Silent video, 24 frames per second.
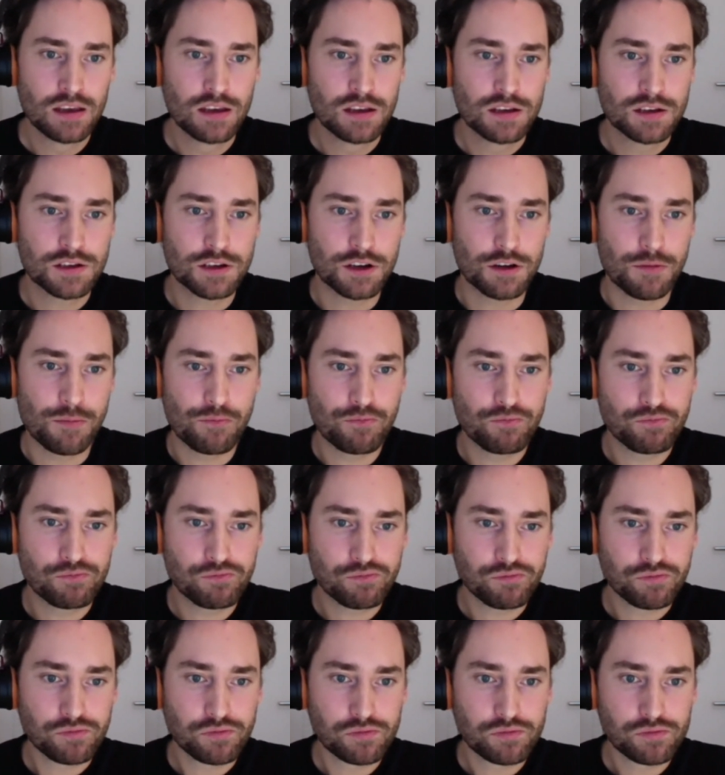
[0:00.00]
So
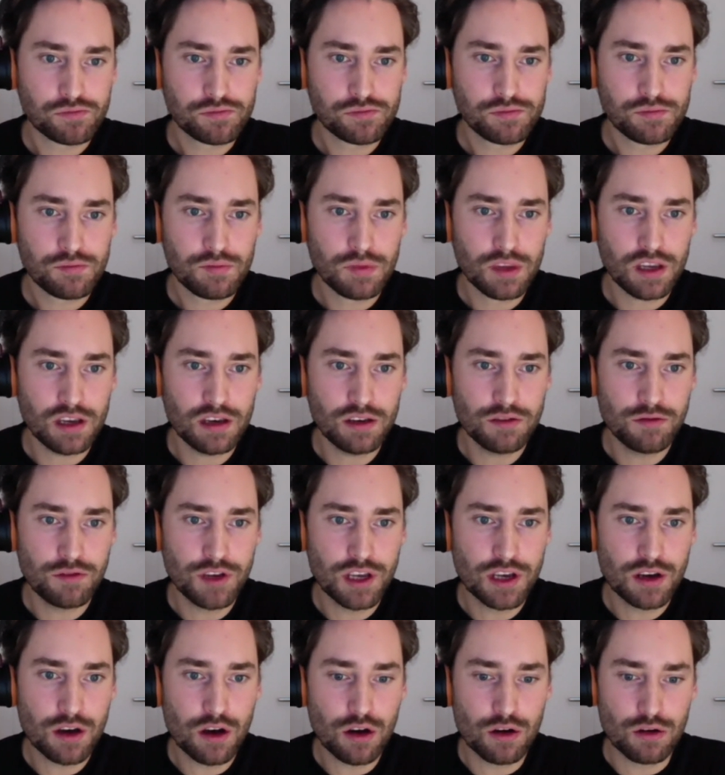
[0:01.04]
if
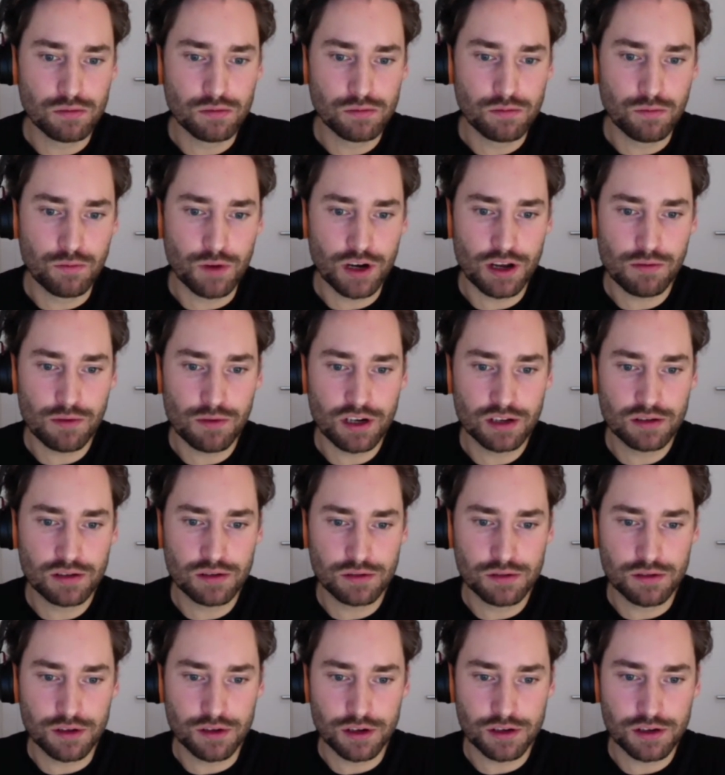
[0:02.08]
we go, what I wanted to
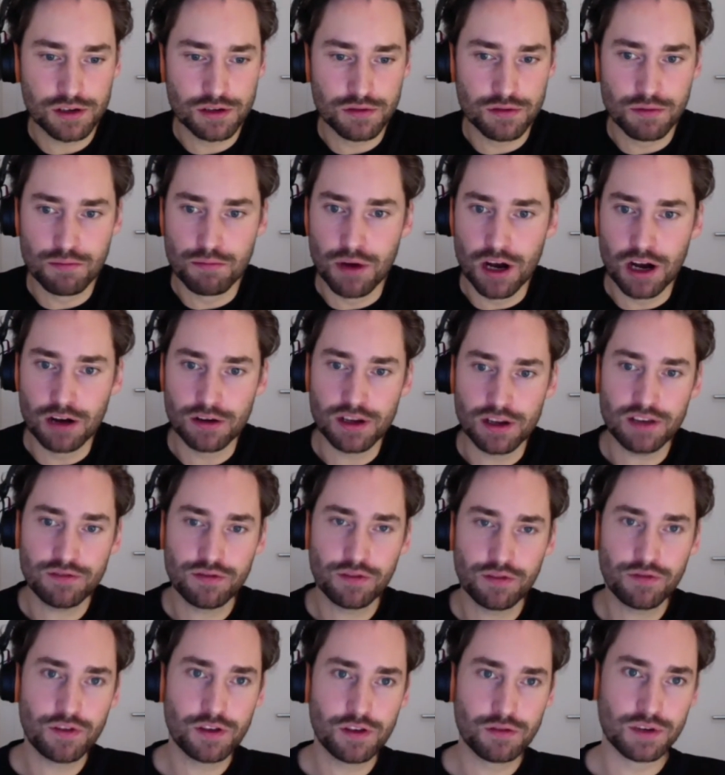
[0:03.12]
talk to you about, I have
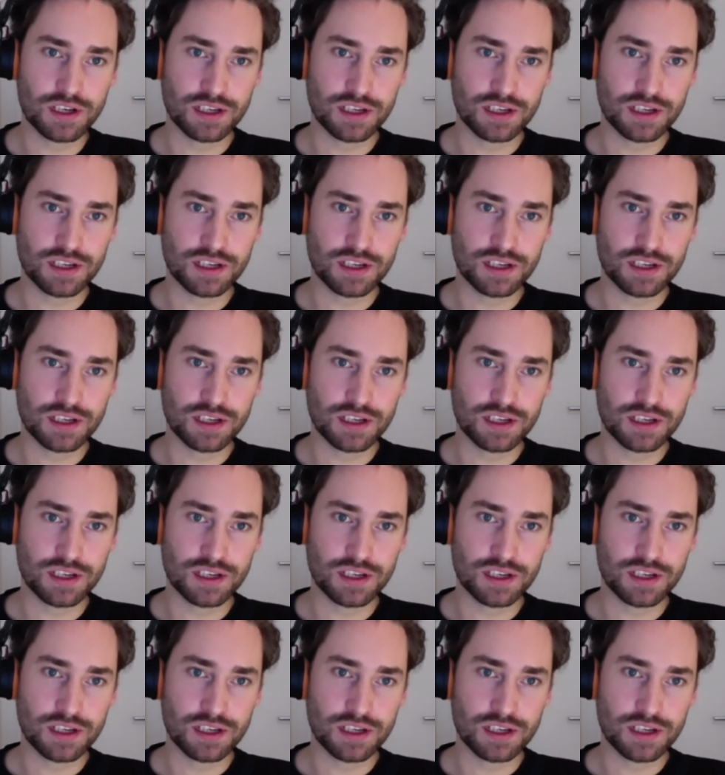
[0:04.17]
a few